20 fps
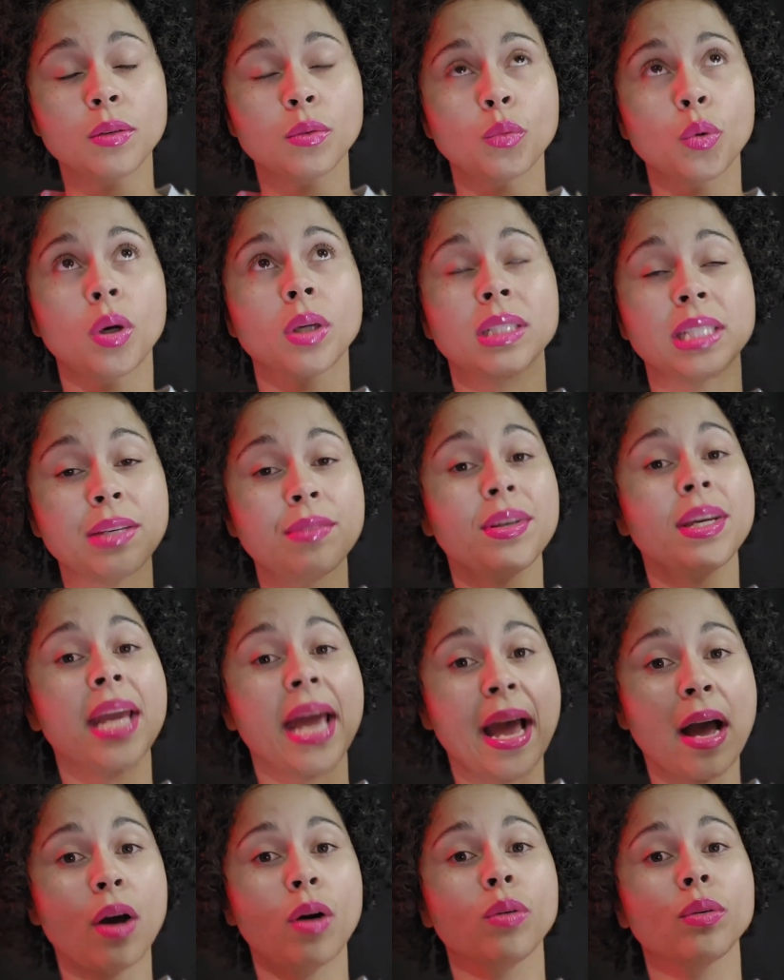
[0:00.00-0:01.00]
Leaving
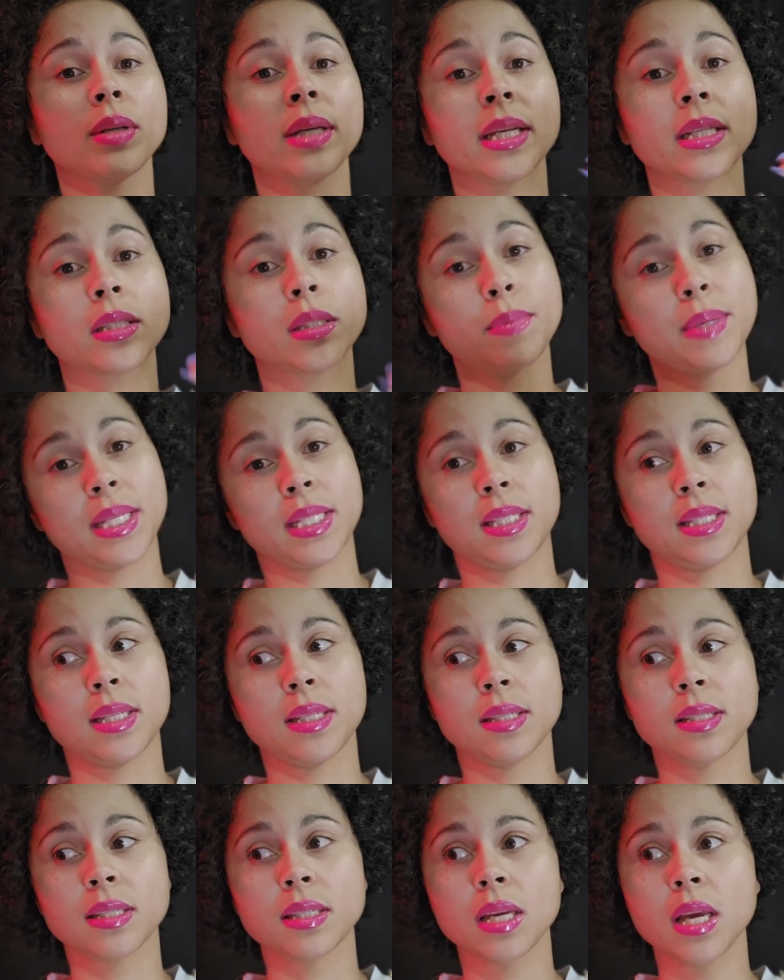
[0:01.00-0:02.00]
out
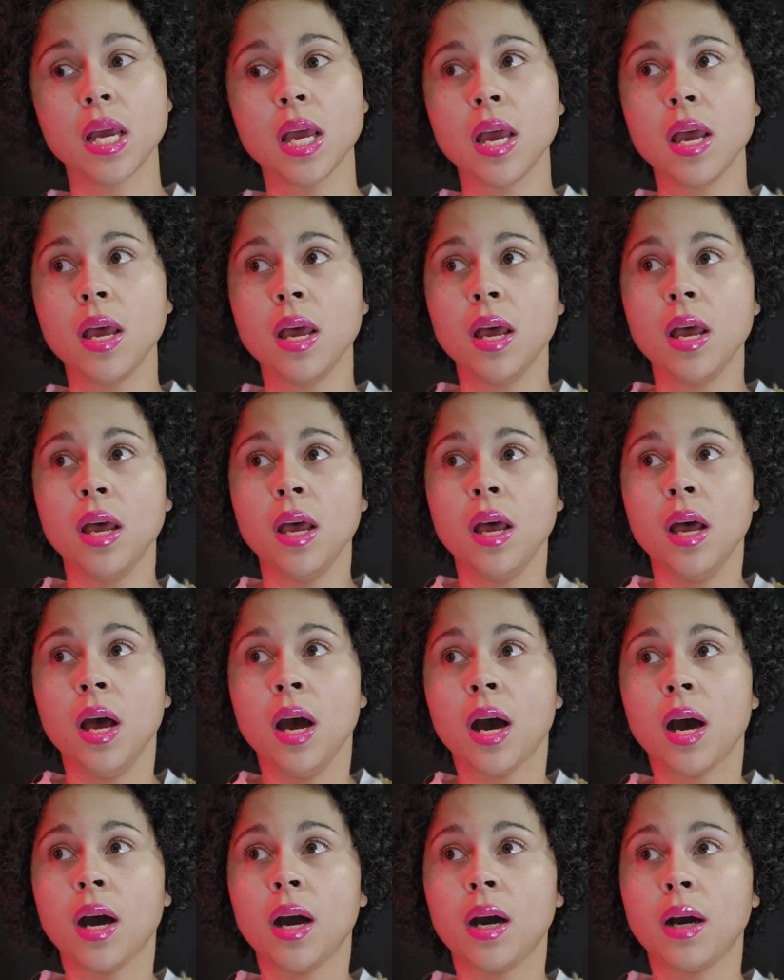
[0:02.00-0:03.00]
expenses.
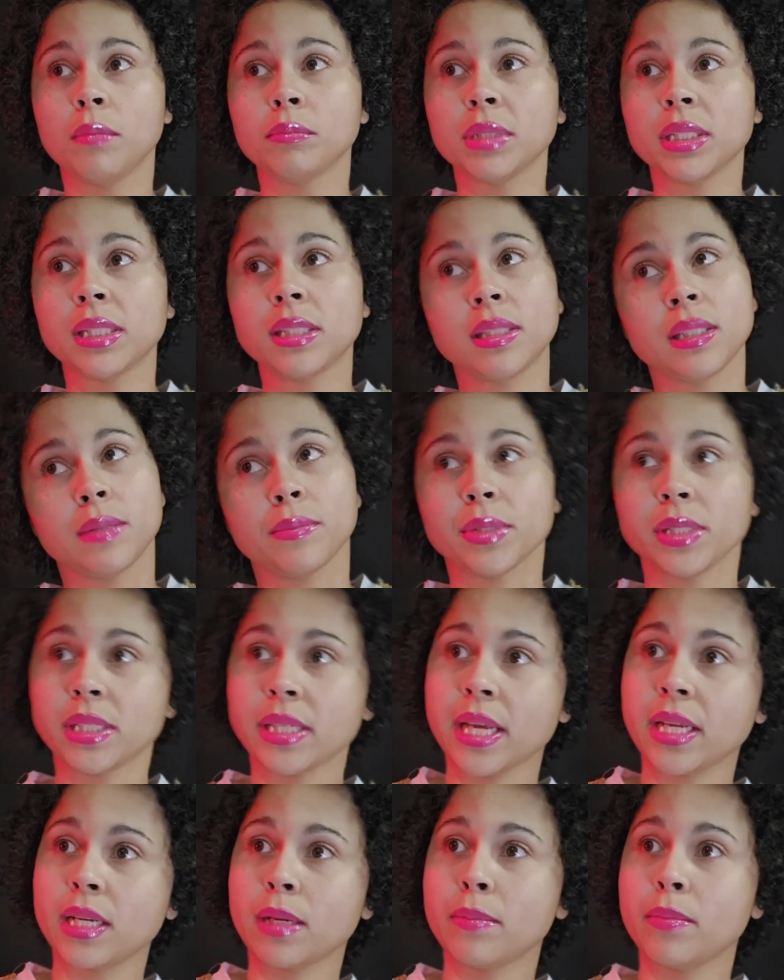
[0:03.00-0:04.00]
Let's see,
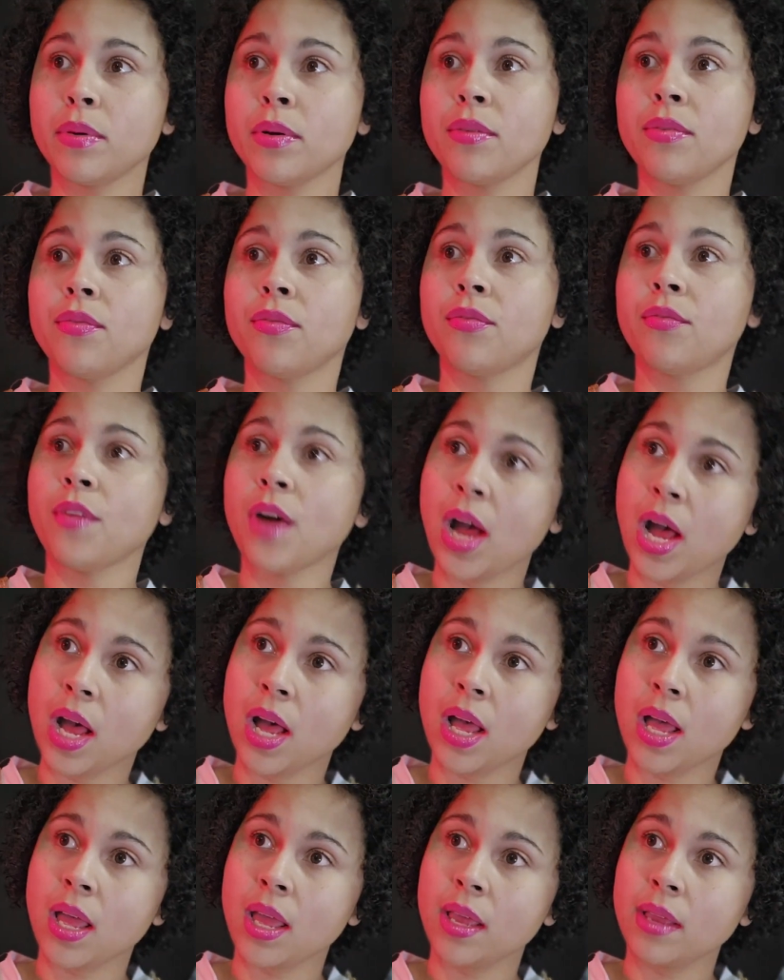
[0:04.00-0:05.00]
mistake number
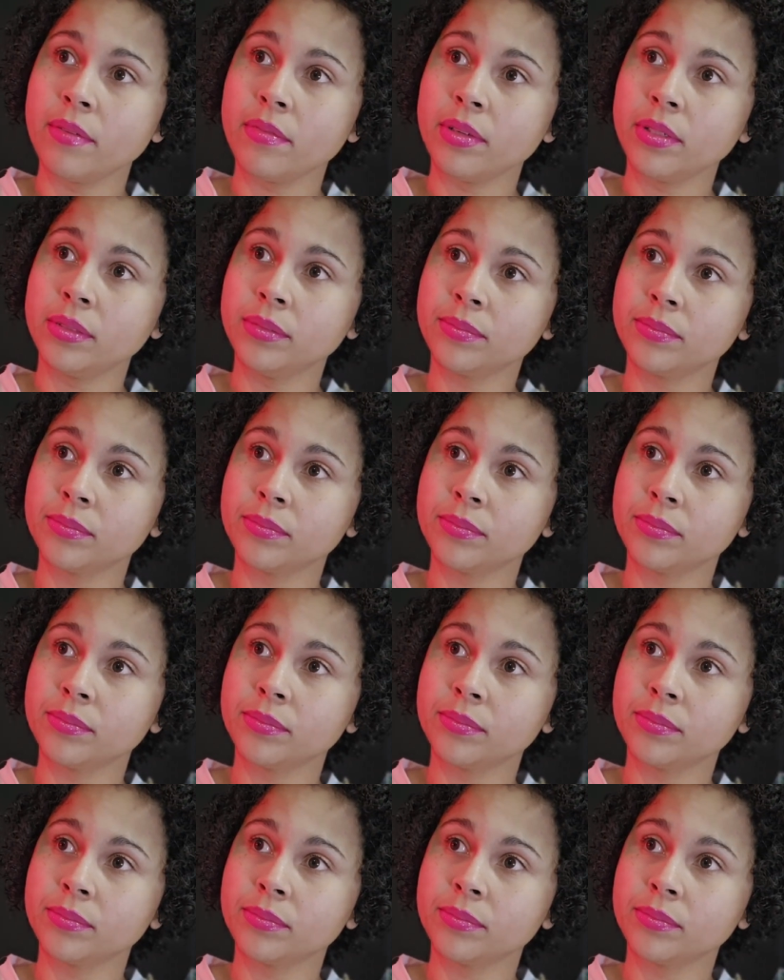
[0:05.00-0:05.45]
5.